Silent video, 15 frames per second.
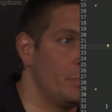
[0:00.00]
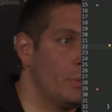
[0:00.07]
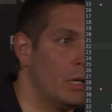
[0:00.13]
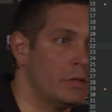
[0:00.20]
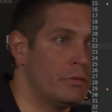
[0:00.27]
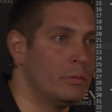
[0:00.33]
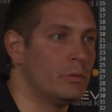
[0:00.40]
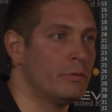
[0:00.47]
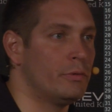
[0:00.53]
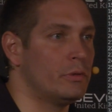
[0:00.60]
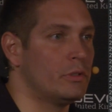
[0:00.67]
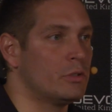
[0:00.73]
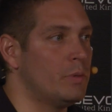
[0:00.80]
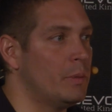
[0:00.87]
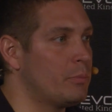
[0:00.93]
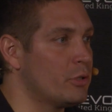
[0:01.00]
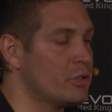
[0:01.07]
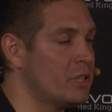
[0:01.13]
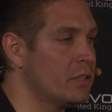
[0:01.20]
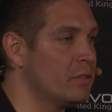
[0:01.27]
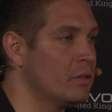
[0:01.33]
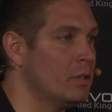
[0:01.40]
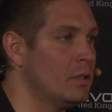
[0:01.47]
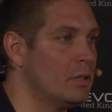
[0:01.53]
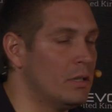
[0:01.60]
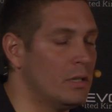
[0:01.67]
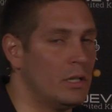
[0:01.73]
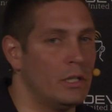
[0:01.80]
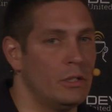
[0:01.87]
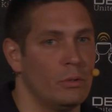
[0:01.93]
is part from the Vert.x web project.
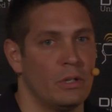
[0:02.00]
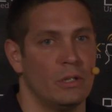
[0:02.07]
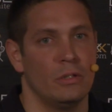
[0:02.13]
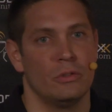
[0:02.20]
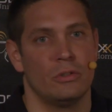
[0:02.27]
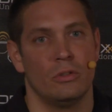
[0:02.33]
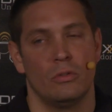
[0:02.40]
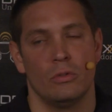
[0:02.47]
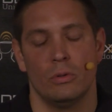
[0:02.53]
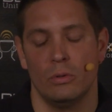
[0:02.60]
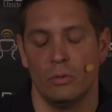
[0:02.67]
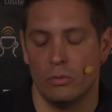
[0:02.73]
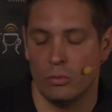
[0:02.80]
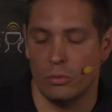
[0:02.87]
You can use it to